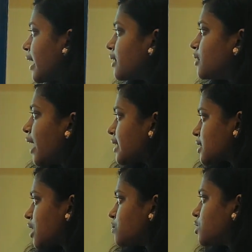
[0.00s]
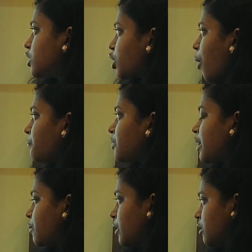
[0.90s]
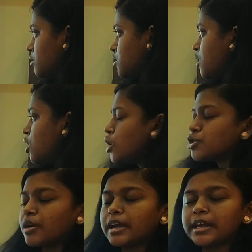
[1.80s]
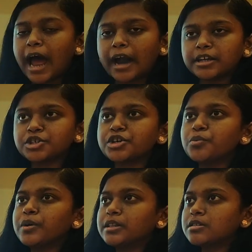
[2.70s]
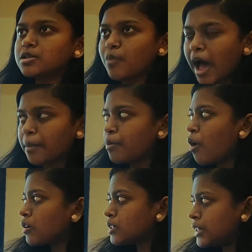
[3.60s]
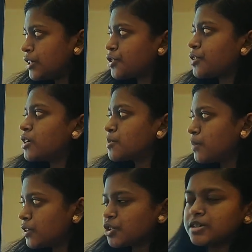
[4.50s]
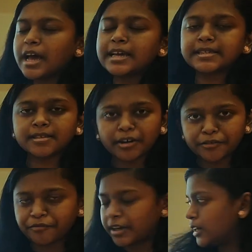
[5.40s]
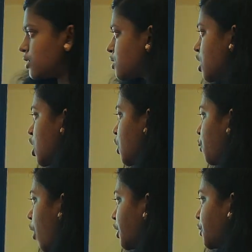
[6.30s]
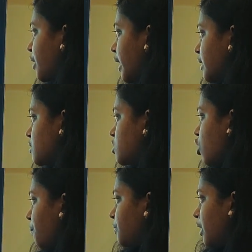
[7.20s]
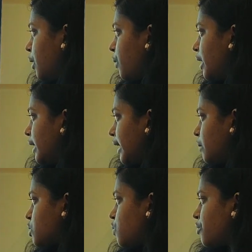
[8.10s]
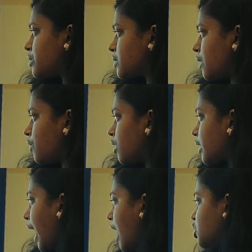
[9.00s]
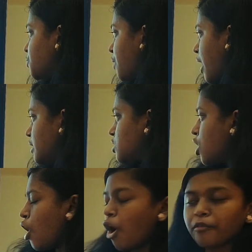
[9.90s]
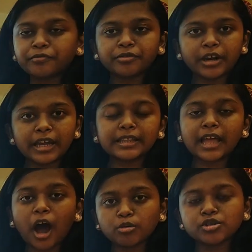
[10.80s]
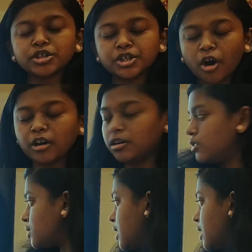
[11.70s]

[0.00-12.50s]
Next comes the top 3 winners. So in addition with the swag box, t-shirts, merchandise, certificates, what you get is top 3 winning teams will receive a cash prize of $3,000